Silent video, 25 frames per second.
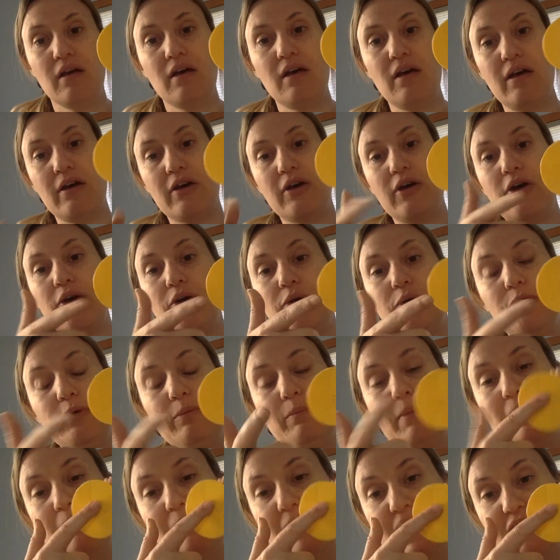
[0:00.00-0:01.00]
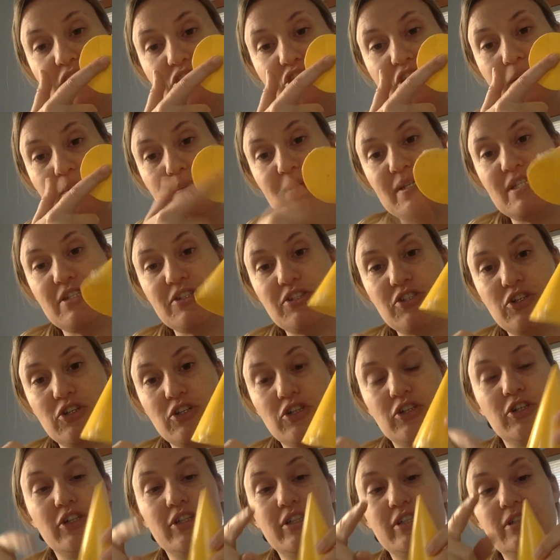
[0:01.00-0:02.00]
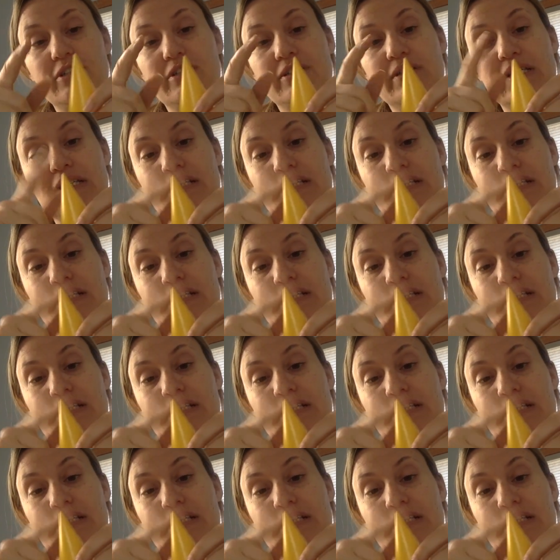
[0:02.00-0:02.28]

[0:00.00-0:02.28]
A cone, my base shape is a circle,